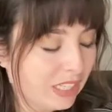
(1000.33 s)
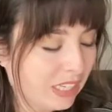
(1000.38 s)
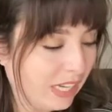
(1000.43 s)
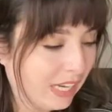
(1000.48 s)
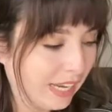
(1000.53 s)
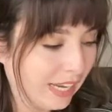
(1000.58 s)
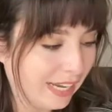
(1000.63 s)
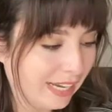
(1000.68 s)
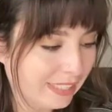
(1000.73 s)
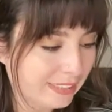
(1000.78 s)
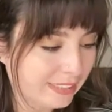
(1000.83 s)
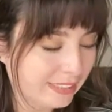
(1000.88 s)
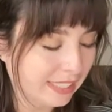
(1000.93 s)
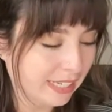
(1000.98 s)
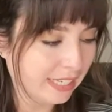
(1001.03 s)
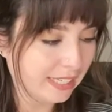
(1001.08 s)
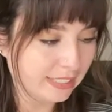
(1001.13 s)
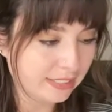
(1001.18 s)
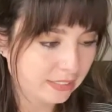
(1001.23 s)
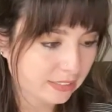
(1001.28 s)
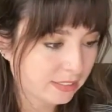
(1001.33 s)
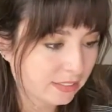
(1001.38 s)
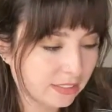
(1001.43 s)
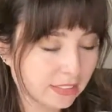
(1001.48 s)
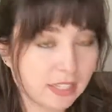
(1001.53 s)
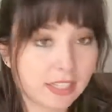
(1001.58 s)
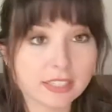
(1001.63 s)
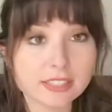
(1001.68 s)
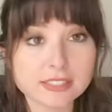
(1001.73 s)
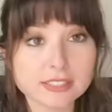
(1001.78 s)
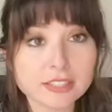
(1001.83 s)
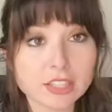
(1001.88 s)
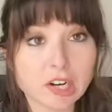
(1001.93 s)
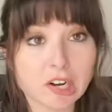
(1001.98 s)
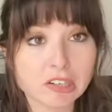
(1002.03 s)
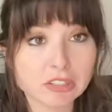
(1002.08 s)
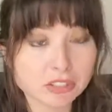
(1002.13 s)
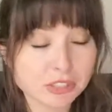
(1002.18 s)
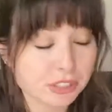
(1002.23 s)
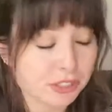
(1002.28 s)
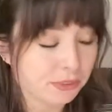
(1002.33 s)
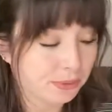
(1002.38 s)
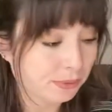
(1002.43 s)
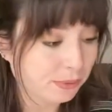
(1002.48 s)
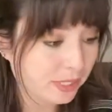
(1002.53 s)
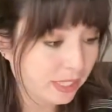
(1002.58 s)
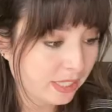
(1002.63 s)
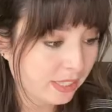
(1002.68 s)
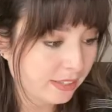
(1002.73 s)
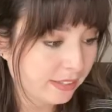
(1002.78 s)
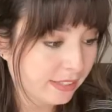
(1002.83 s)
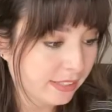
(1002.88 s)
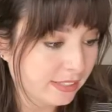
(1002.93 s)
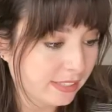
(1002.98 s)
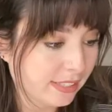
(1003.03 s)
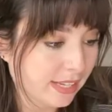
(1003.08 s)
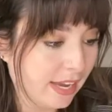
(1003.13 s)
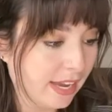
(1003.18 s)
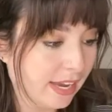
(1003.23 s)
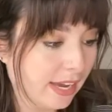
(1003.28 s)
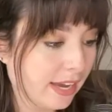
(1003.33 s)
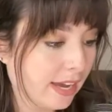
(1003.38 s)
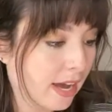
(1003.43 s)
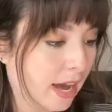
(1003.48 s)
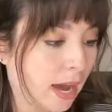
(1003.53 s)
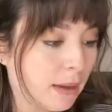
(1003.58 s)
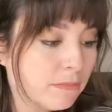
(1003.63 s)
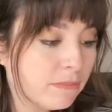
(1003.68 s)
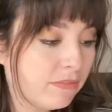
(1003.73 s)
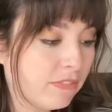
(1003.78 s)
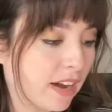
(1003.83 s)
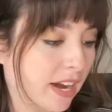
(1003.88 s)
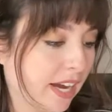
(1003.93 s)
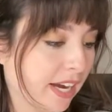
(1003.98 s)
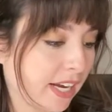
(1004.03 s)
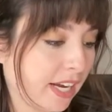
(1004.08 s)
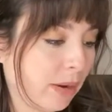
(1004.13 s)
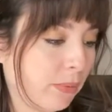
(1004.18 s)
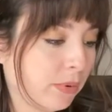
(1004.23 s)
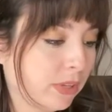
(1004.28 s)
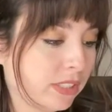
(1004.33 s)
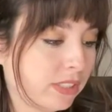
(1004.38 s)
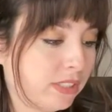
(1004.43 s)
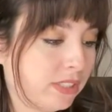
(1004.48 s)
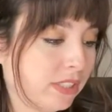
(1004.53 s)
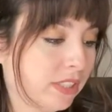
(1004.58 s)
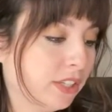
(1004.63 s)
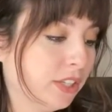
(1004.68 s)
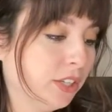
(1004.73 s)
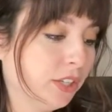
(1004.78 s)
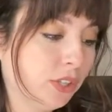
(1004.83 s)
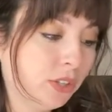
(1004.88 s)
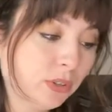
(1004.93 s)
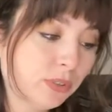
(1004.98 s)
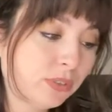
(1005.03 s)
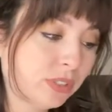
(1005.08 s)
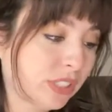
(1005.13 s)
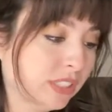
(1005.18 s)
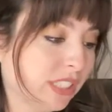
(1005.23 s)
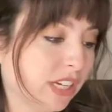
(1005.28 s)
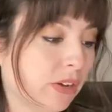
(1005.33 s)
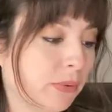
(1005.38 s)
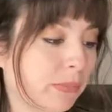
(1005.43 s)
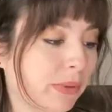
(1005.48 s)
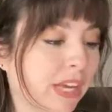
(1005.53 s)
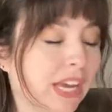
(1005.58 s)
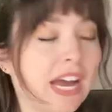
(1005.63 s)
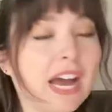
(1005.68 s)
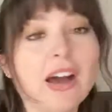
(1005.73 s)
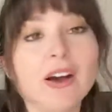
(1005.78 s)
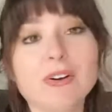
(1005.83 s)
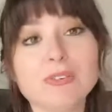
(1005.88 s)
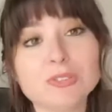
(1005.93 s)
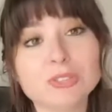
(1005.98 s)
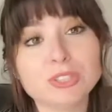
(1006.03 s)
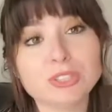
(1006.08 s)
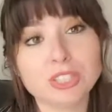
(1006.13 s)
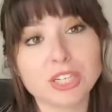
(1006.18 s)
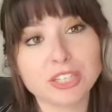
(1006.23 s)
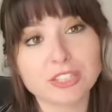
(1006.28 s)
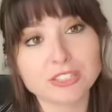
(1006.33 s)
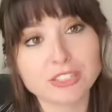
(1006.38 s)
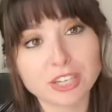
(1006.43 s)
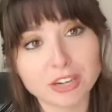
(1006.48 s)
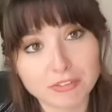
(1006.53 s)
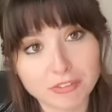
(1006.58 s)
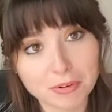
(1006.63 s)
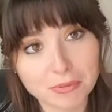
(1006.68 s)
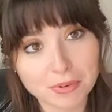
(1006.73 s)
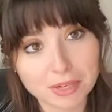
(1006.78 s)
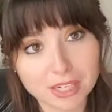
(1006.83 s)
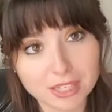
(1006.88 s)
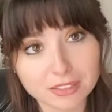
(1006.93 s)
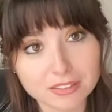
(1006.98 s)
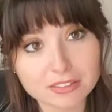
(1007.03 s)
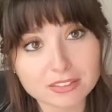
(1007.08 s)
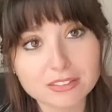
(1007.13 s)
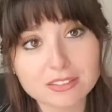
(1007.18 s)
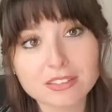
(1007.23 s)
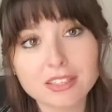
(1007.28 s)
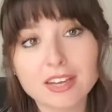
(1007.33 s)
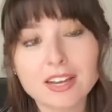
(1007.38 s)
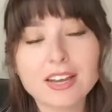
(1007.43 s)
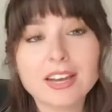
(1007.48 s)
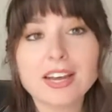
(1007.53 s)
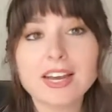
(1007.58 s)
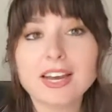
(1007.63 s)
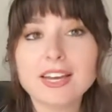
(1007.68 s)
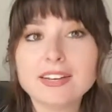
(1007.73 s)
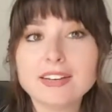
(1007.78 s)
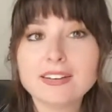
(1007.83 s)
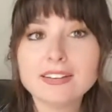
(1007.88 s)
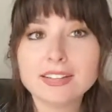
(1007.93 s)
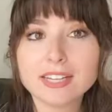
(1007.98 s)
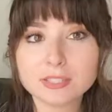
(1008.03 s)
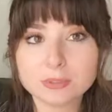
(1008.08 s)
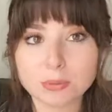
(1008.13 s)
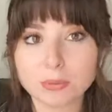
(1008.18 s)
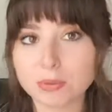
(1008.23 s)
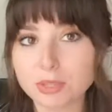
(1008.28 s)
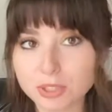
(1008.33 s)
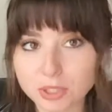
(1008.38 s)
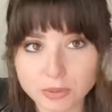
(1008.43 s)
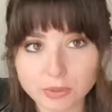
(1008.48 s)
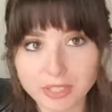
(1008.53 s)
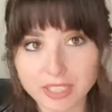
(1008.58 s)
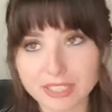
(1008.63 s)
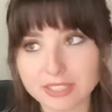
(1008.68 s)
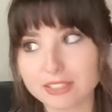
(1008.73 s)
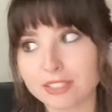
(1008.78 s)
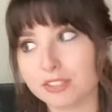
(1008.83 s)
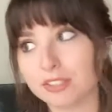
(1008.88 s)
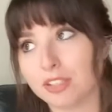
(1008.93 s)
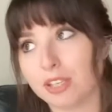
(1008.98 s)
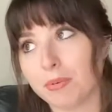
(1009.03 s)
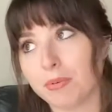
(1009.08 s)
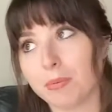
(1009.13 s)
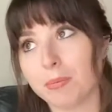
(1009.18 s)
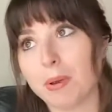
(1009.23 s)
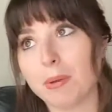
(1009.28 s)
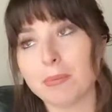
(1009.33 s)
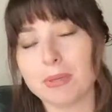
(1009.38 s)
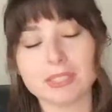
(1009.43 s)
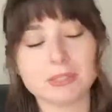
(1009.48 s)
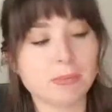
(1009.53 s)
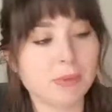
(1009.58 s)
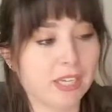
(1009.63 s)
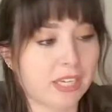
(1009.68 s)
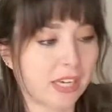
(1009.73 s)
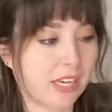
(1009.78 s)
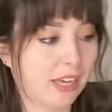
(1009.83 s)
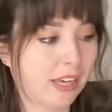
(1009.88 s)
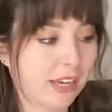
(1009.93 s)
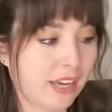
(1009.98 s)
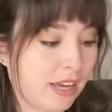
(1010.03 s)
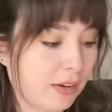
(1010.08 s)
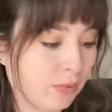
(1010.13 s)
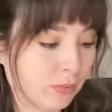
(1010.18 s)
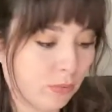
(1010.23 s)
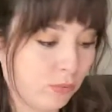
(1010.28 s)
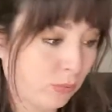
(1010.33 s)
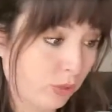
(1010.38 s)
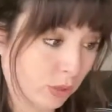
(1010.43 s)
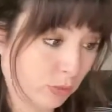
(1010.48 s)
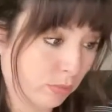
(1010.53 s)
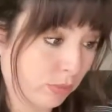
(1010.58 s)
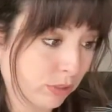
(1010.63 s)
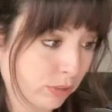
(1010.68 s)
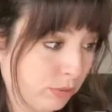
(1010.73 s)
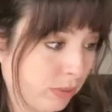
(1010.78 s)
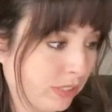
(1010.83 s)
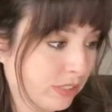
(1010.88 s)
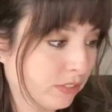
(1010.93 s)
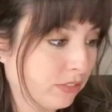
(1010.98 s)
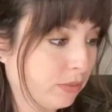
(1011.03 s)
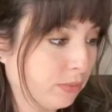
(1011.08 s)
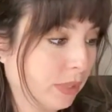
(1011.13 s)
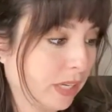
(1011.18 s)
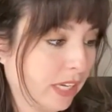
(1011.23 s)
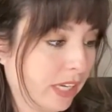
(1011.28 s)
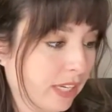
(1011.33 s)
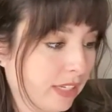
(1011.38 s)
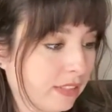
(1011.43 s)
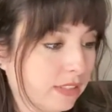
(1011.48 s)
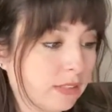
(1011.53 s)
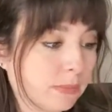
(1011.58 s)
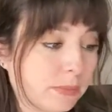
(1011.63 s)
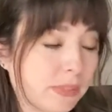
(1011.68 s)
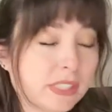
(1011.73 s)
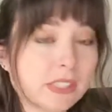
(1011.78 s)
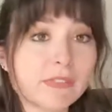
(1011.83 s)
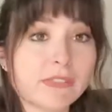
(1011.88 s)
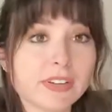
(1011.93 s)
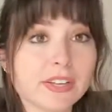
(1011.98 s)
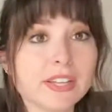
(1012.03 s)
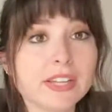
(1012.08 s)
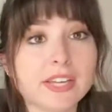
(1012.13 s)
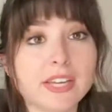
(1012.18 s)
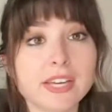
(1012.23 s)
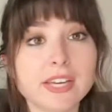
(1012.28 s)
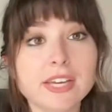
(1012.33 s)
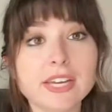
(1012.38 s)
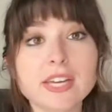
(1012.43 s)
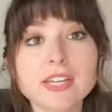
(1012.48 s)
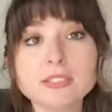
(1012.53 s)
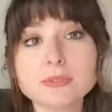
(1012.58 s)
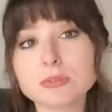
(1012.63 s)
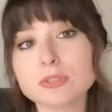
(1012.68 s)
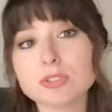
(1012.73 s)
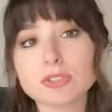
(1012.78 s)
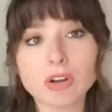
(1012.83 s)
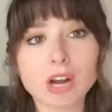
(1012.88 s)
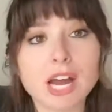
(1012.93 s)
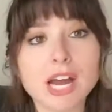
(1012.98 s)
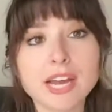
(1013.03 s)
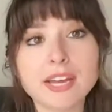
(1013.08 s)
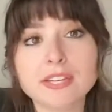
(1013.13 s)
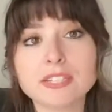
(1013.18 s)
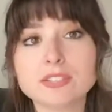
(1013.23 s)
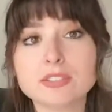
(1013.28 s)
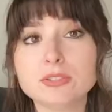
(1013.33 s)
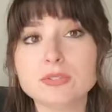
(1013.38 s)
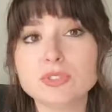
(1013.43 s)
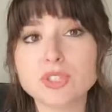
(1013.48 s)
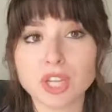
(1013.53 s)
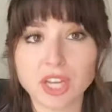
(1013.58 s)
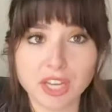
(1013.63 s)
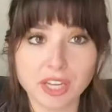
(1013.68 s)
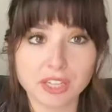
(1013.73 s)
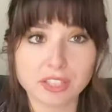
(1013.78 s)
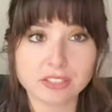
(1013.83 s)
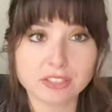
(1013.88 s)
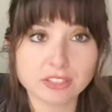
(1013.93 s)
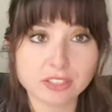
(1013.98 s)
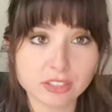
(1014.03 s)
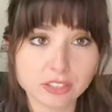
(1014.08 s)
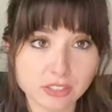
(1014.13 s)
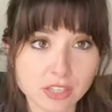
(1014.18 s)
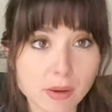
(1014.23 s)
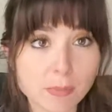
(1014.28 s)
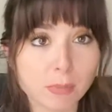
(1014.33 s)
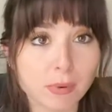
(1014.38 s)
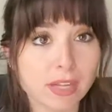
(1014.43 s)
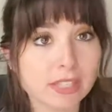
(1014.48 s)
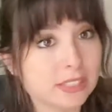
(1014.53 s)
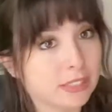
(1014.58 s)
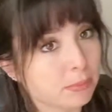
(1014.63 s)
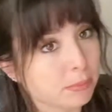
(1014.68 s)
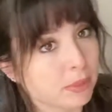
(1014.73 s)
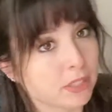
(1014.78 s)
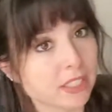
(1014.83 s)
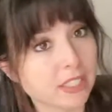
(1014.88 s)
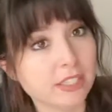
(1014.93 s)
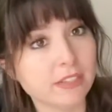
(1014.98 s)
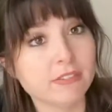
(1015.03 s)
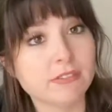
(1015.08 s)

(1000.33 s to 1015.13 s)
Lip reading: and it's a cartoon. They say, "I'm fine, I want you to tell me how to change everyone else." And that's what we're doing essentially with public speaking, and with persuasive speaking specifically. So we're trying to change someone's belief,